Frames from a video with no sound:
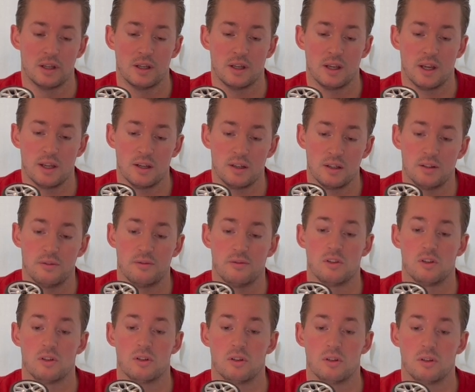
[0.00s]
And if
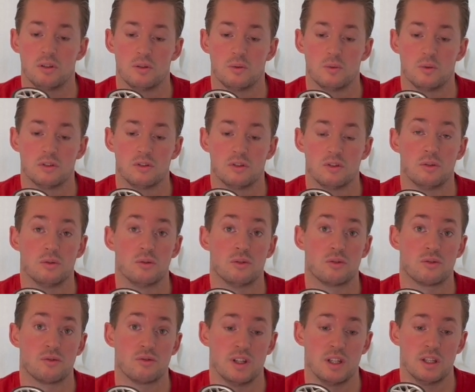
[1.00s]
you want to use
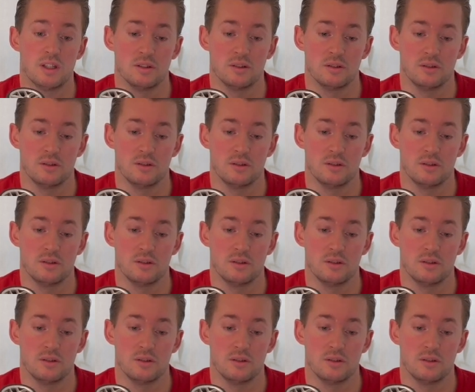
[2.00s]
three,